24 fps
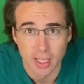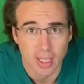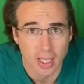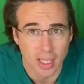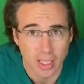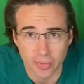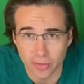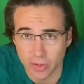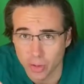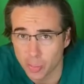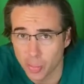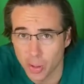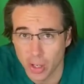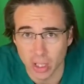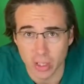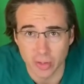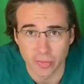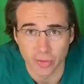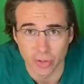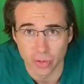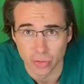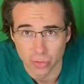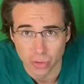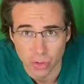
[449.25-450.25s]
If you're part of a
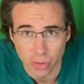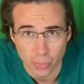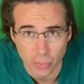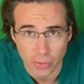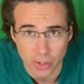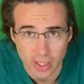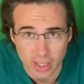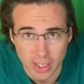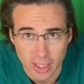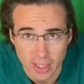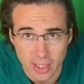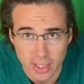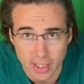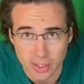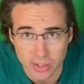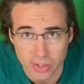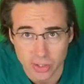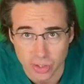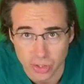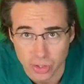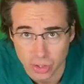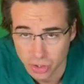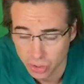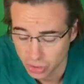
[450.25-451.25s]
group within an
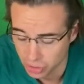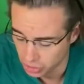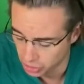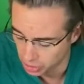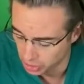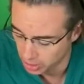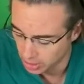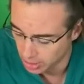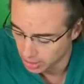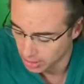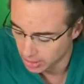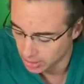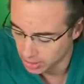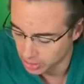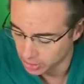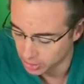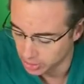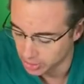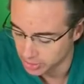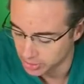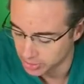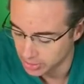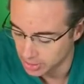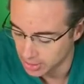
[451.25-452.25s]
institution, you can
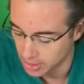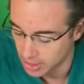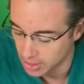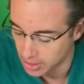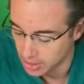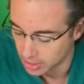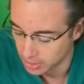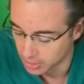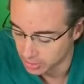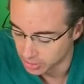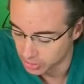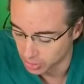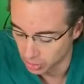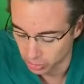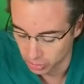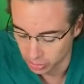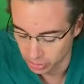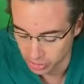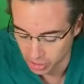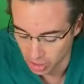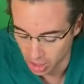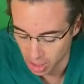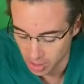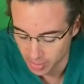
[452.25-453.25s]
see the total
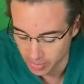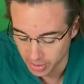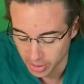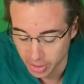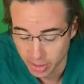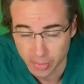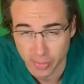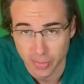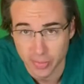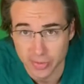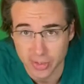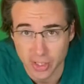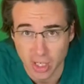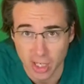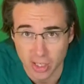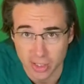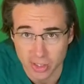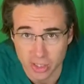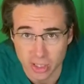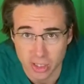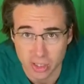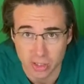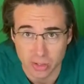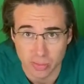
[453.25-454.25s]
time and the number of
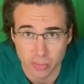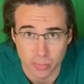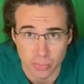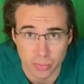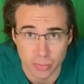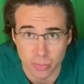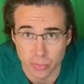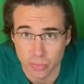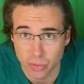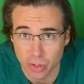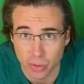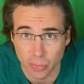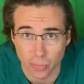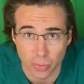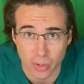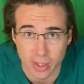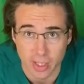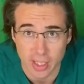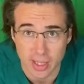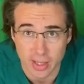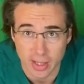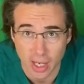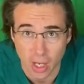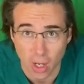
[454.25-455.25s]
tasks
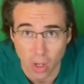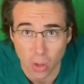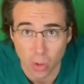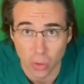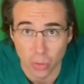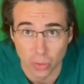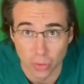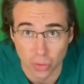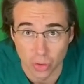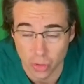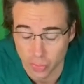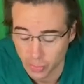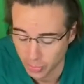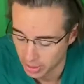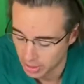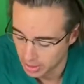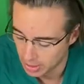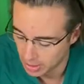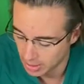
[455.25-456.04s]
within that whole group.